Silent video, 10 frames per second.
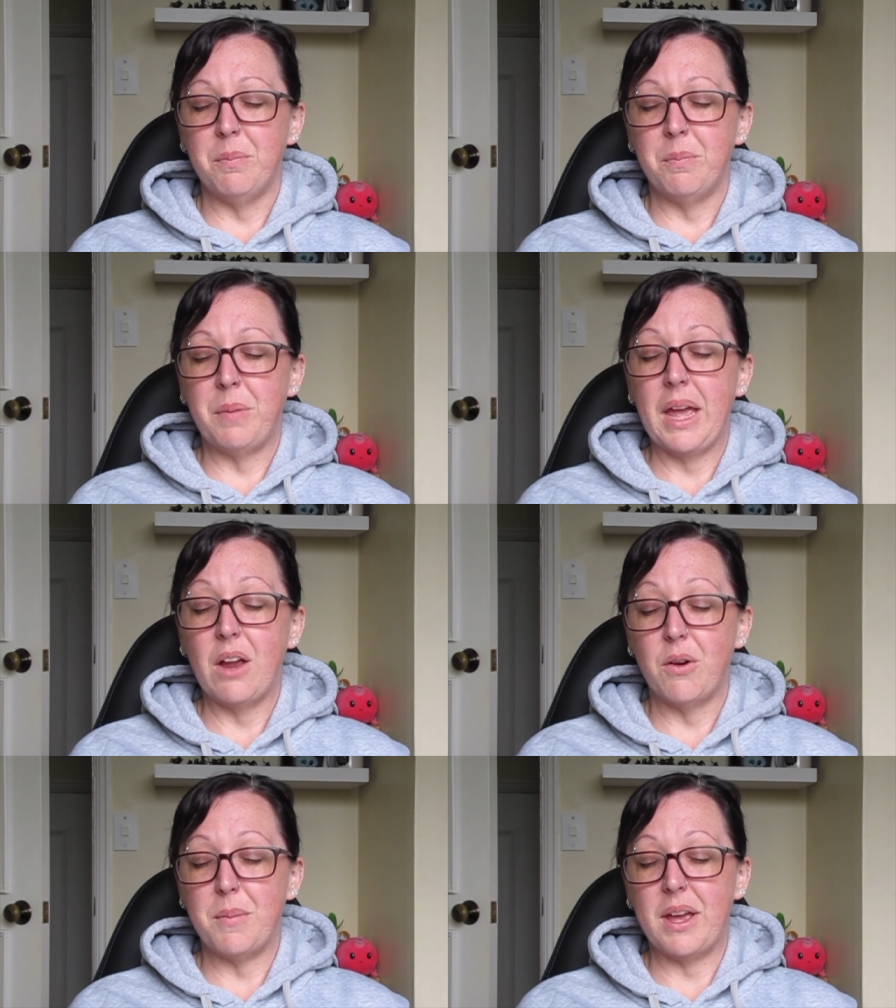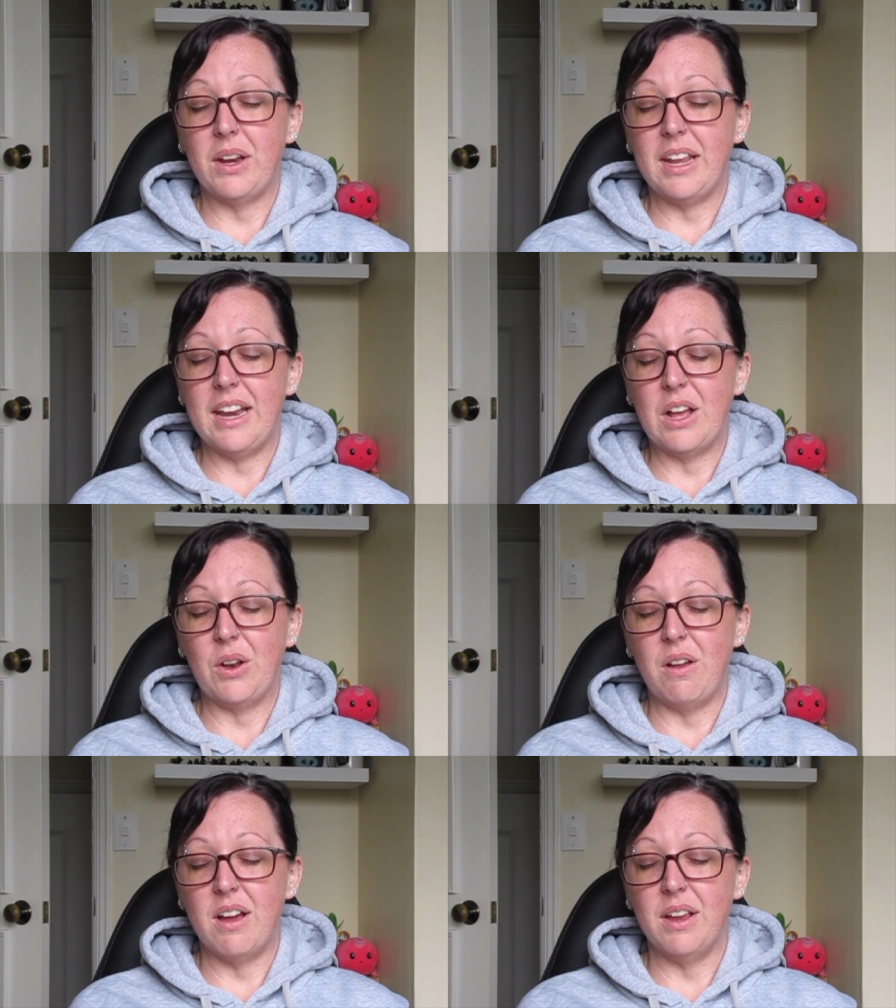paramount in our
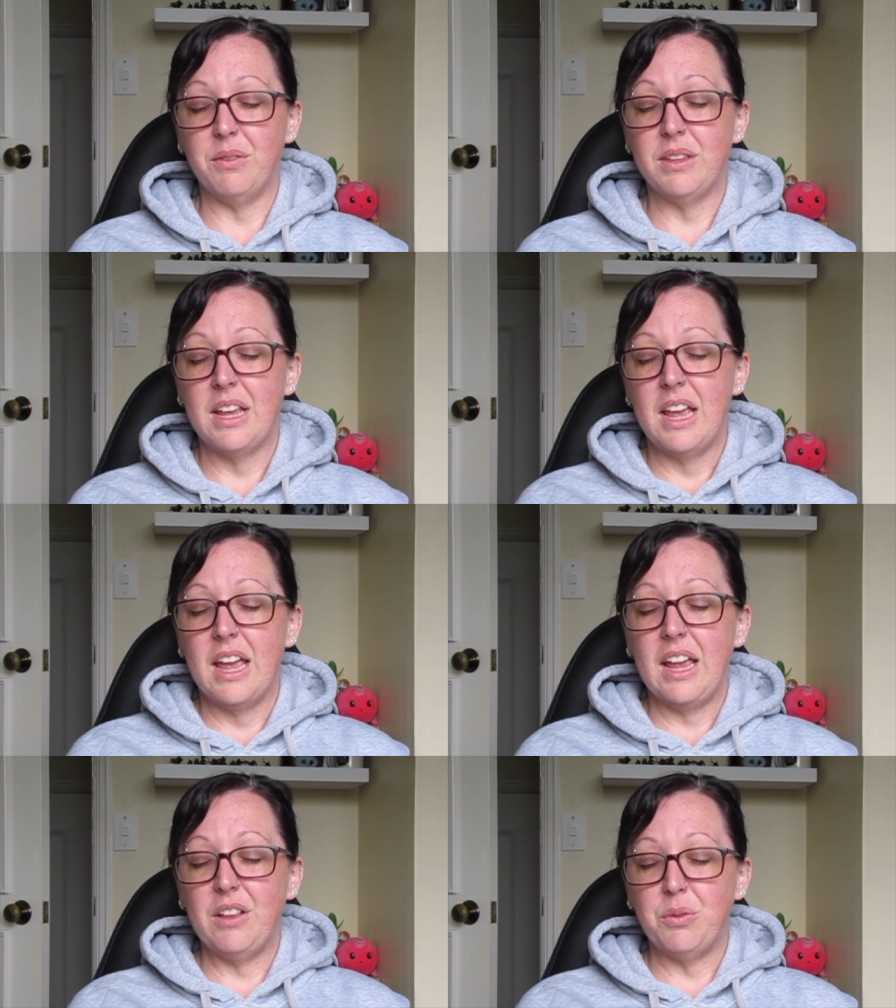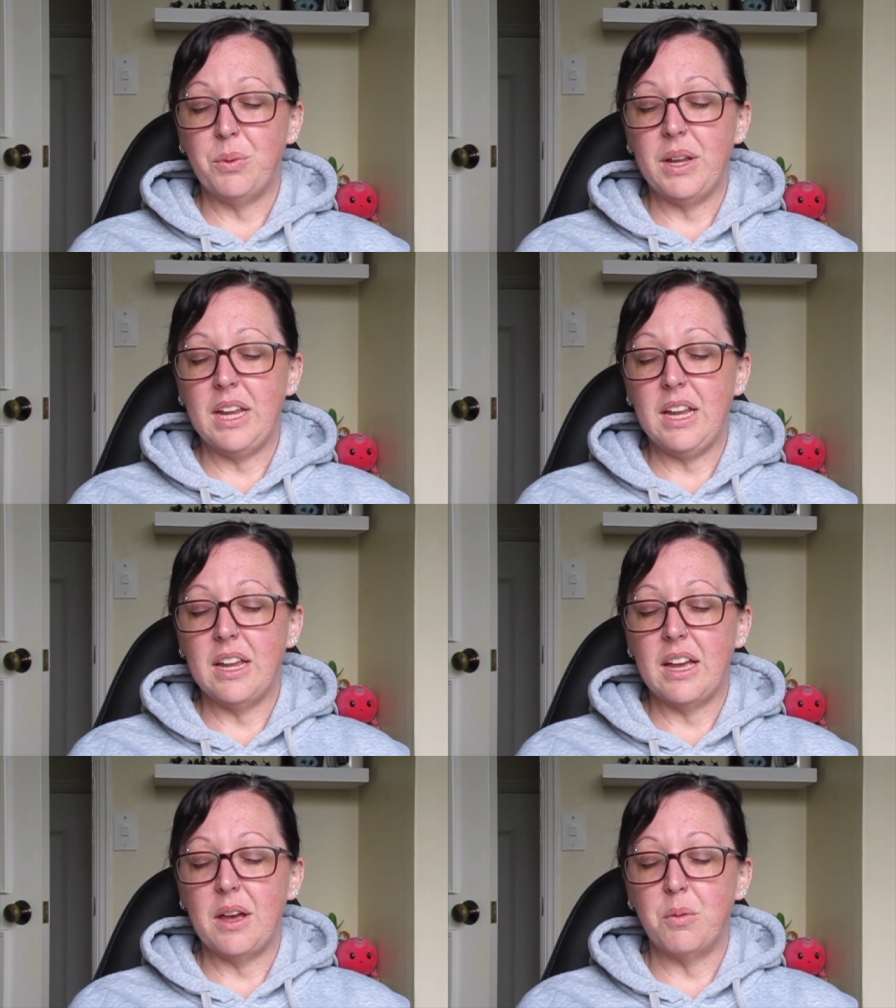lives as we
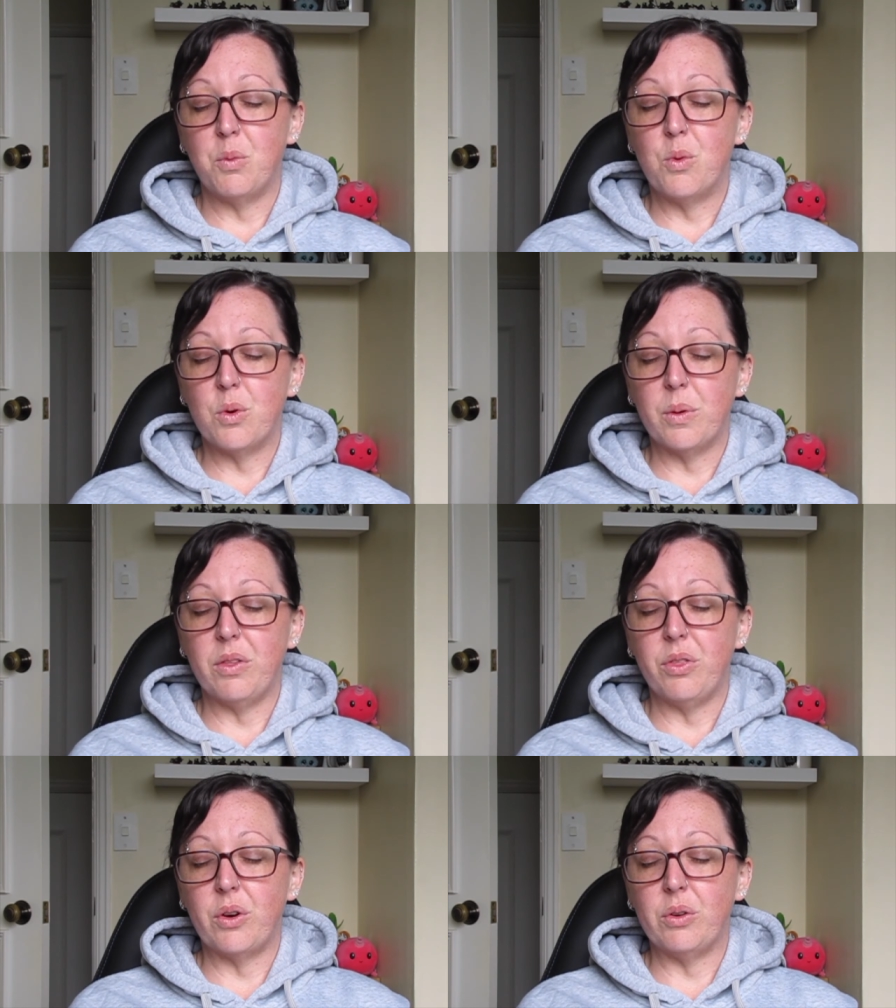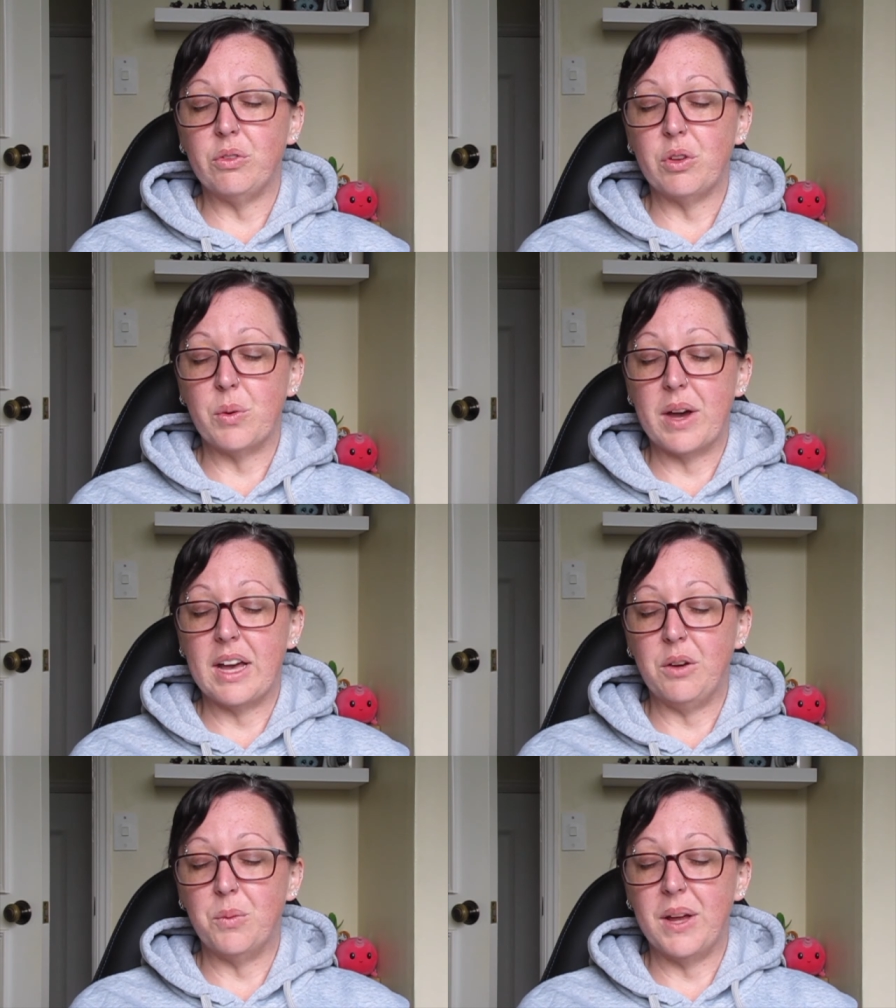uh, walk with those who are
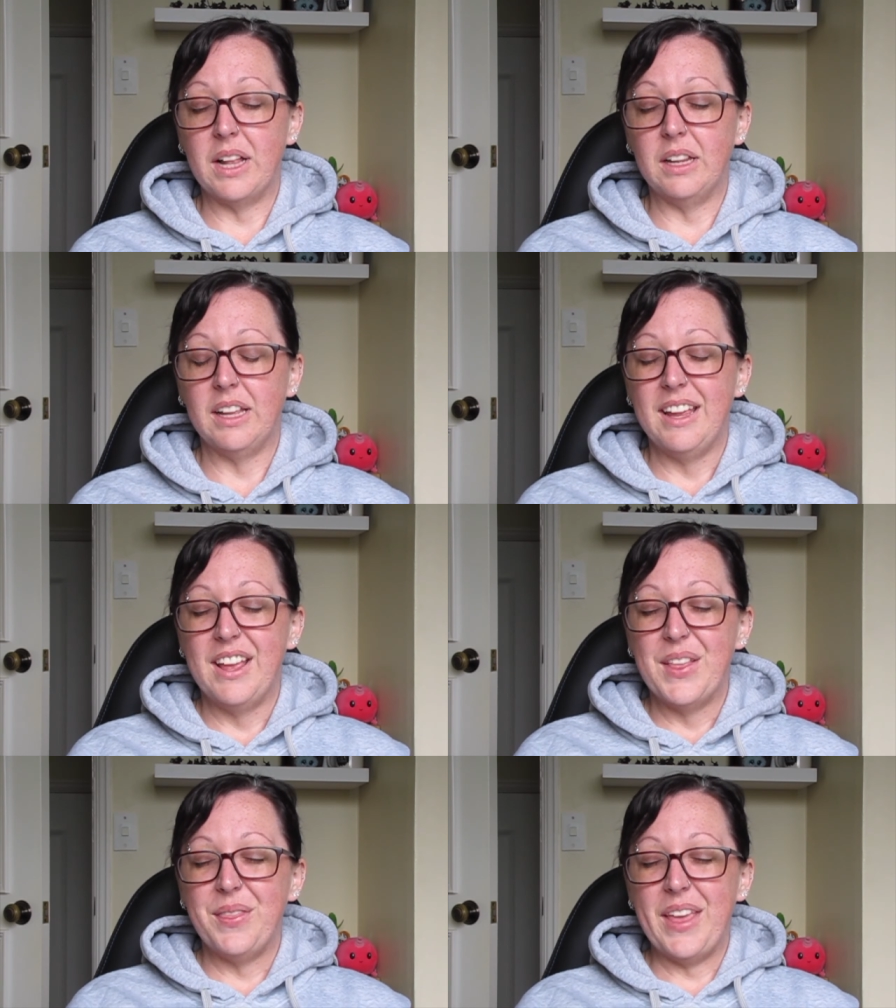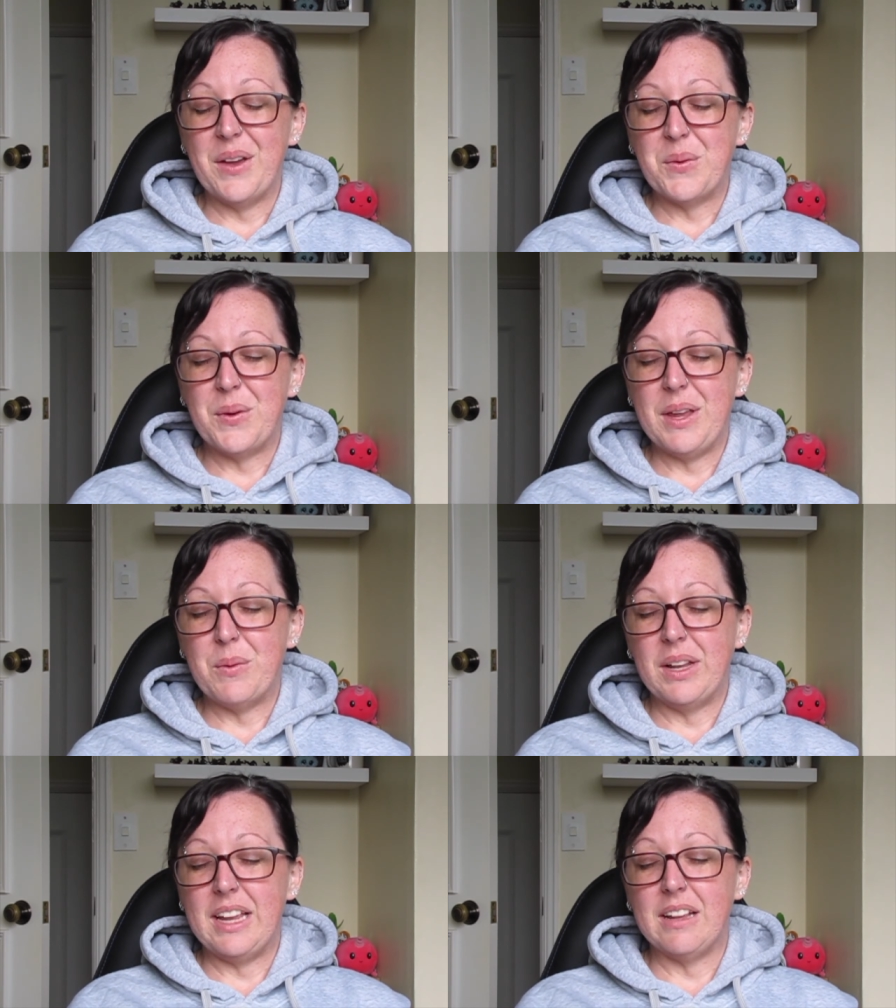unwell, that we
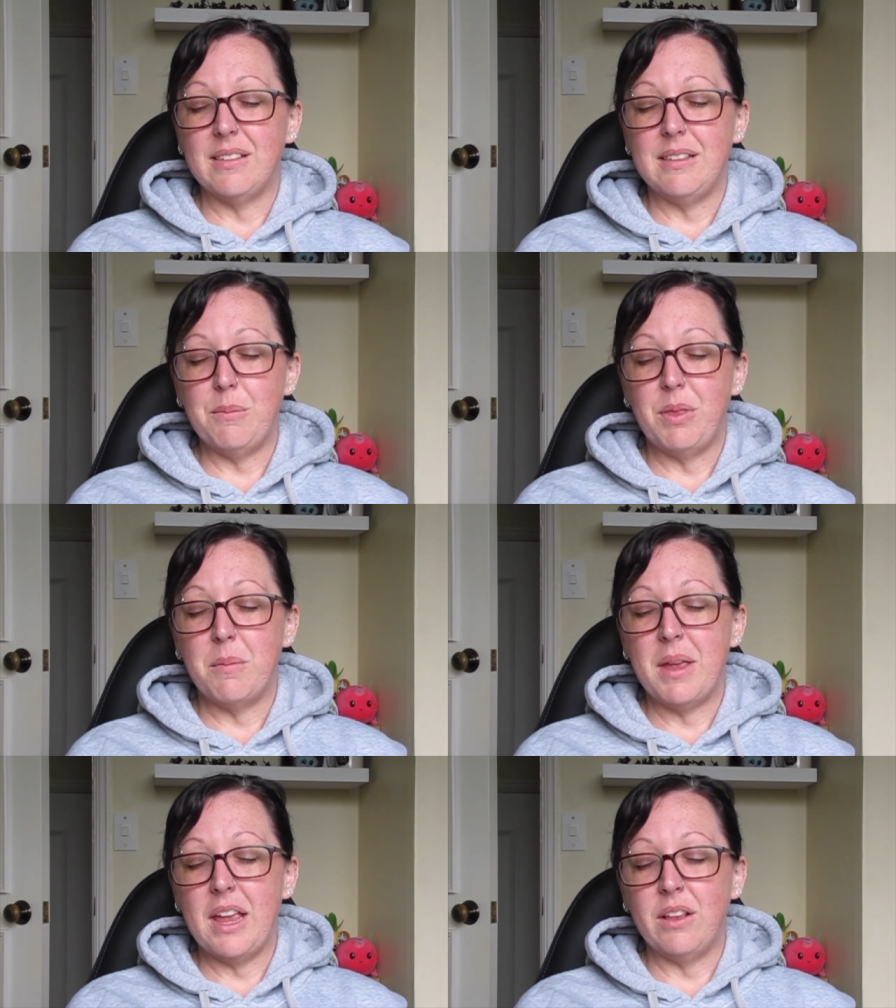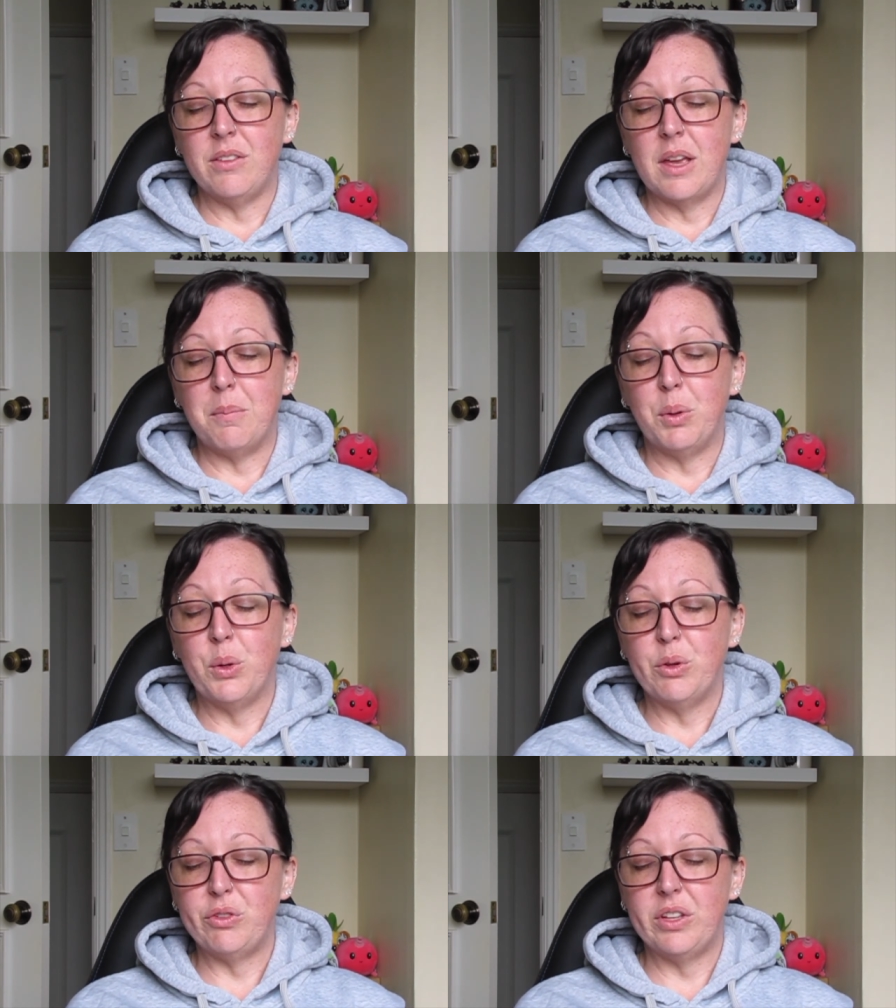will accept them as a
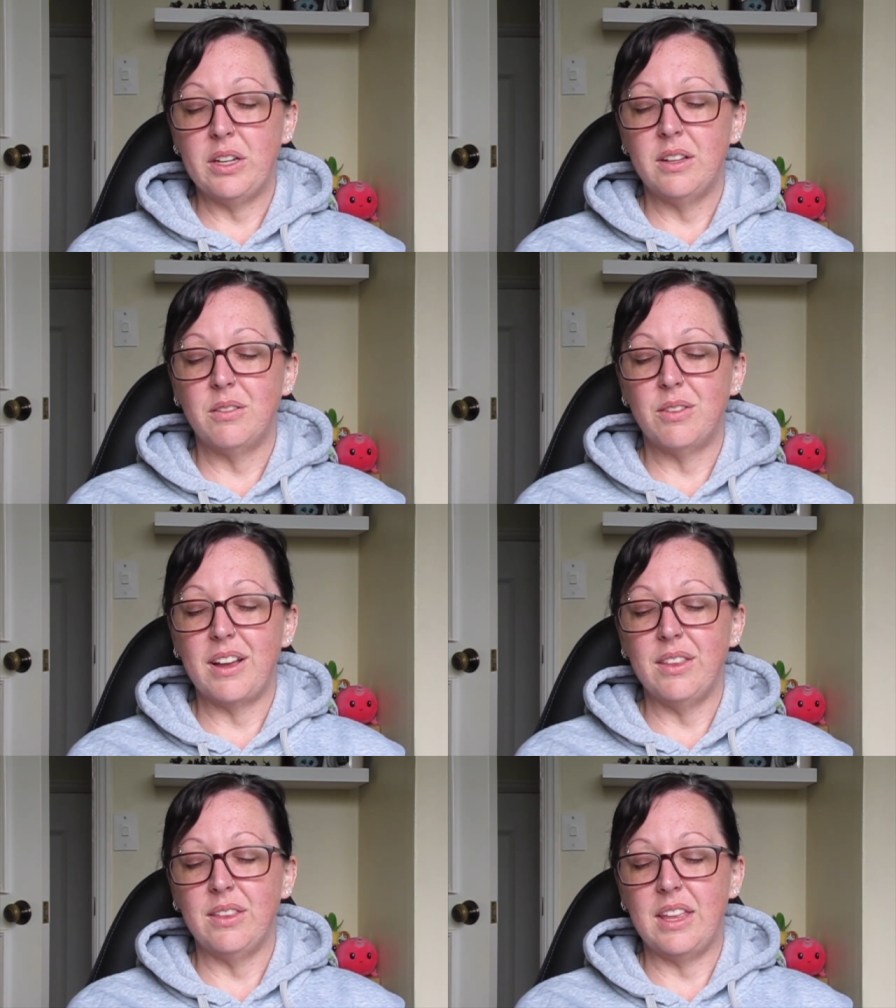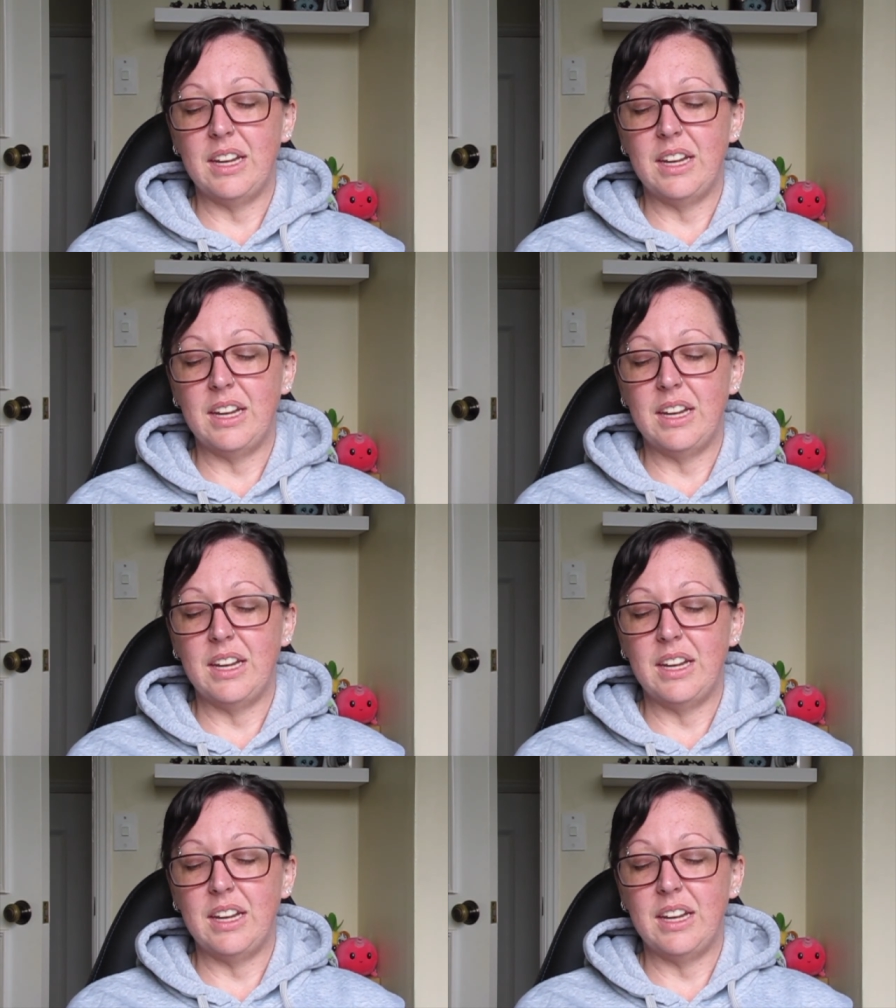person rather than